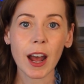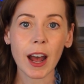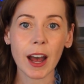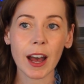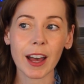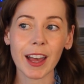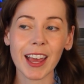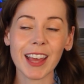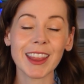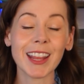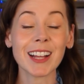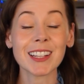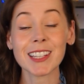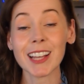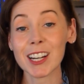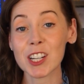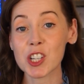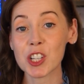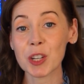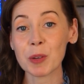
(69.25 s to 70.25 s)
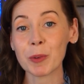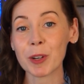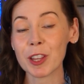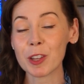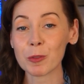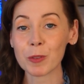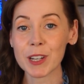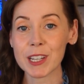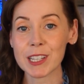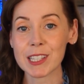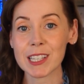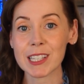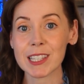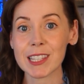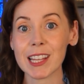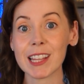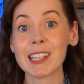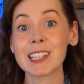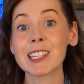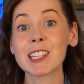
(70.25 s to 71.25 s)
And that's actually one of the reasons
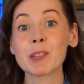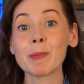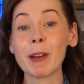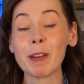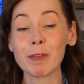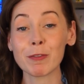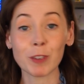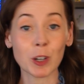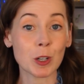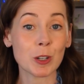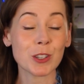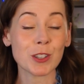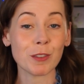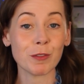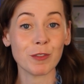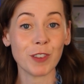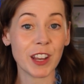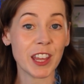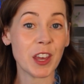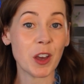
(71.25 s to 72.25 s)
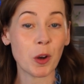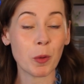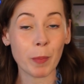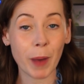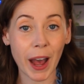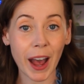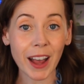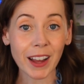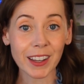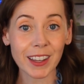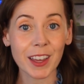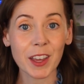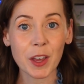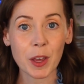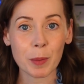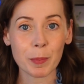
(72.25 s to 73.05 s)
that this is my first video back,